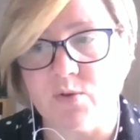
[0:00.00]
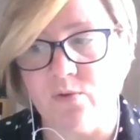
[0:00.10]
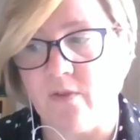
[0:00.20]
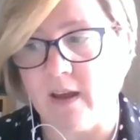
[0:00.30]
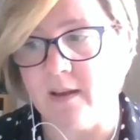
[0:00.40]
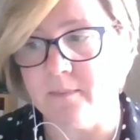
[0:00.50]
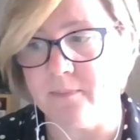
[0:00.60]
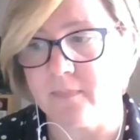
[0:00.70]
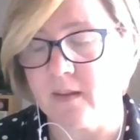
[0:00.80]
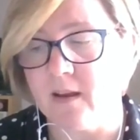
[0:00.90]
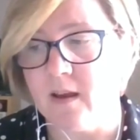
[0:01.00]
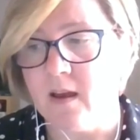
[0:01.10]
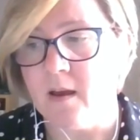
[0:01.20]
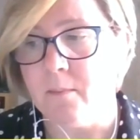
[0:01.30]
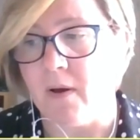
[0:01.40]
own right,
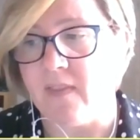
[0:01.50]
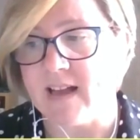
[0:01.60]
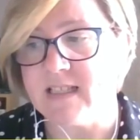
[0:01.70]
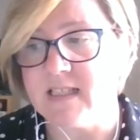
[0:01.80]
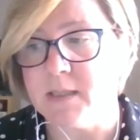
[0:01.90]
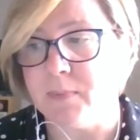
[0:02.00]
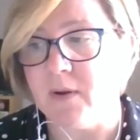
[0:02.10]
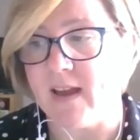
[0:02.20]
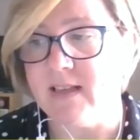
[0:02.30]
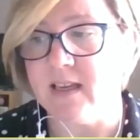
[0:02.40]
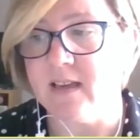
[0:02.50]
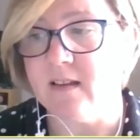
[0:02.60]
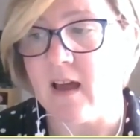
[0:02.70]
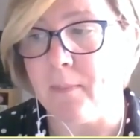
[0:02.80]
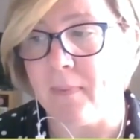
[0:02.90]
but that it is providing
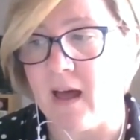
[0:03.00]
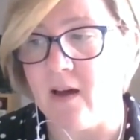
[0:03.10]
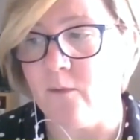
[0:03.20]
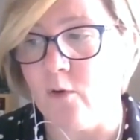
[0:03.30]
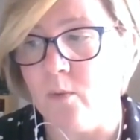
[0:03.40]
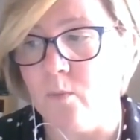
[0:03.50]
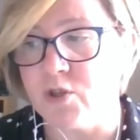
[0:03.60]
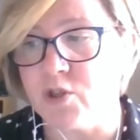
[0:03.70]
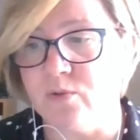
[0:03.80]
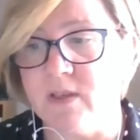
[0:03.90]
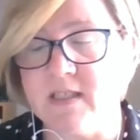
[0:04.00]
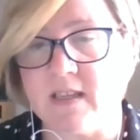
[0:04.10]
a platform where stories are